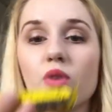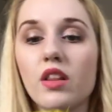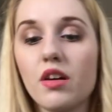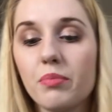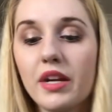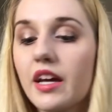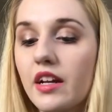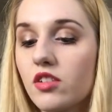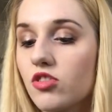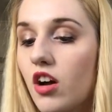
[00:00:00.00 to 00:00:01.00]
Ooh, I love
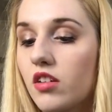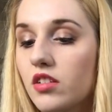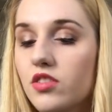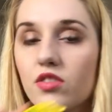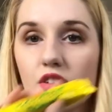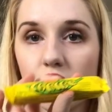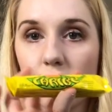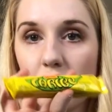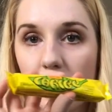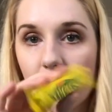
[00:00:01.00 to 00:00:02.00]
banana and chocolate, so this will
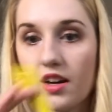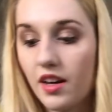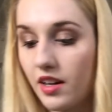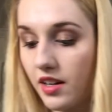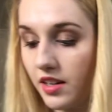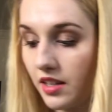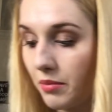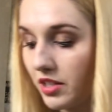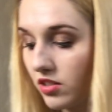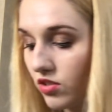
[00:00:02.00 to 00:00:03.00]
be
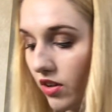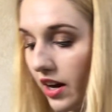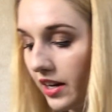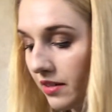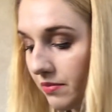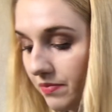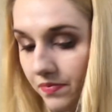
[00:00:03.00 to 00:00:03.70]
yummy to try.